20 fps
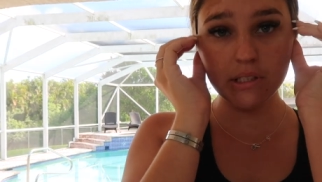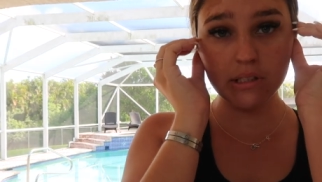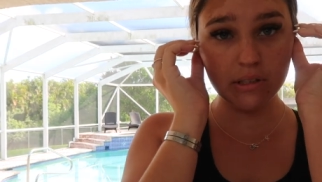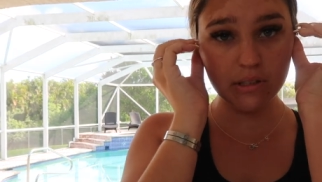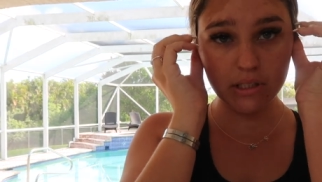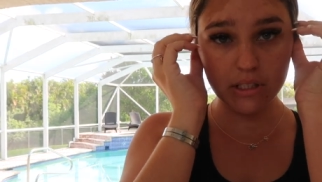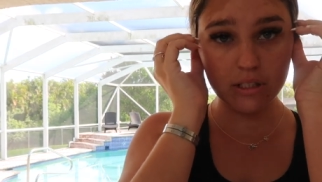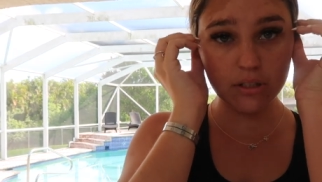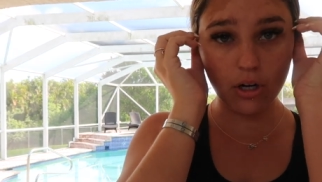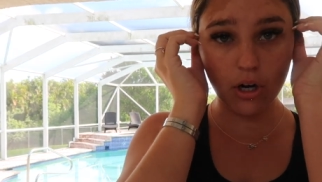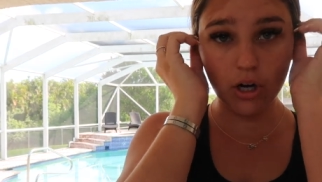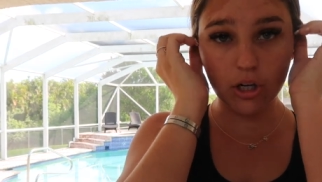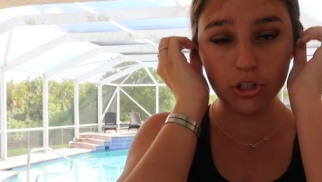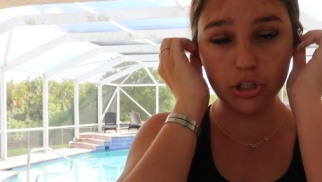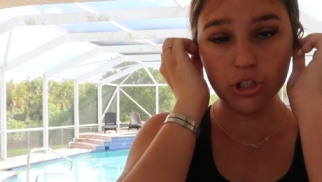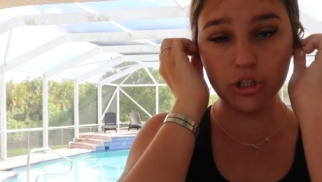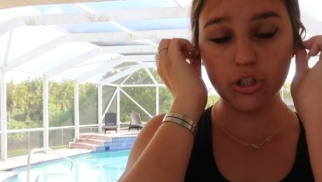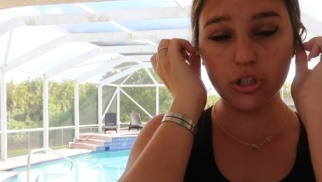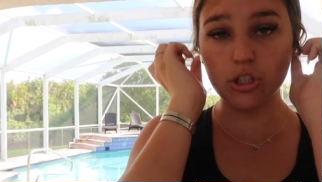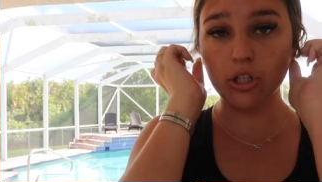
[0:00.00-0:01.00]
this is all
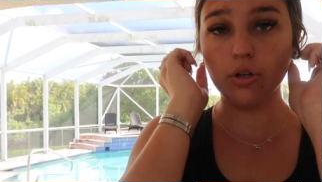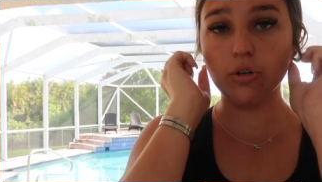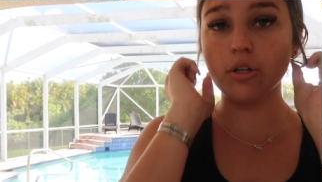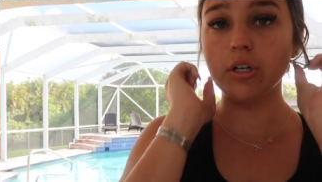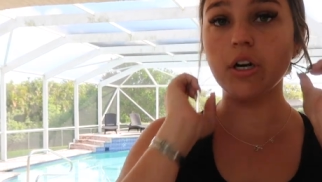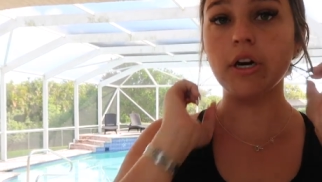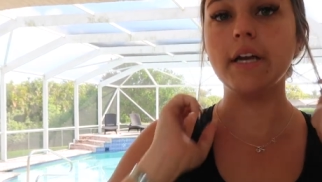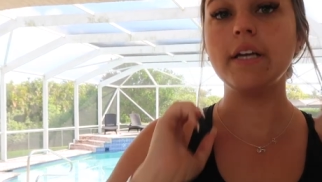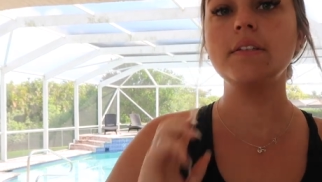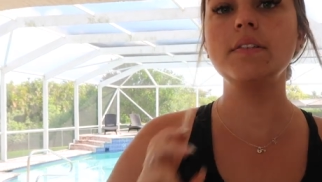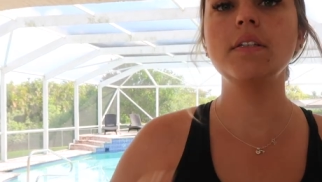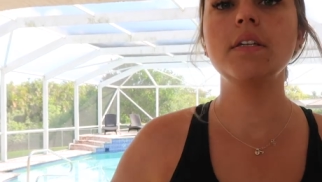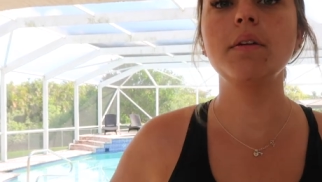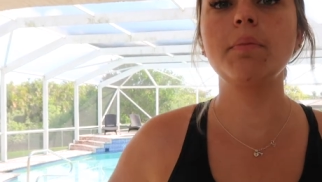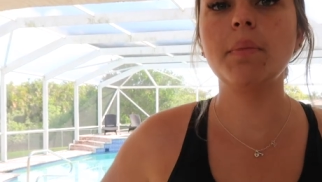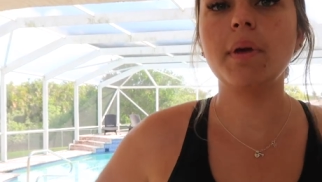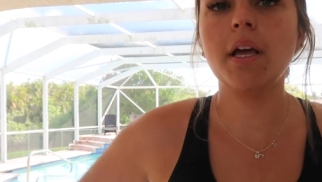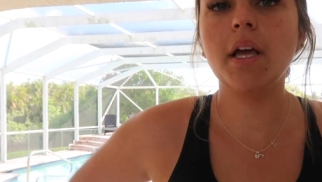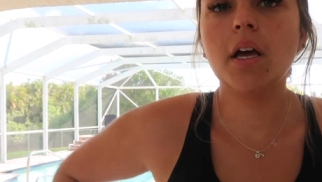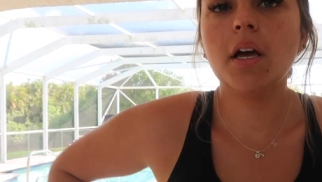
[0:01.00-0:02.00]
just so crazy to
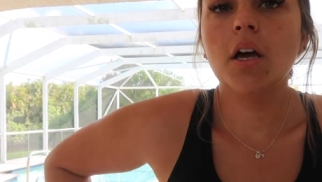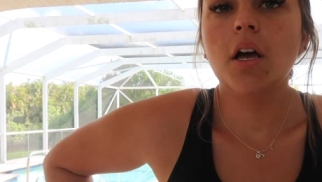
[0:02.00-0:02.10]
me.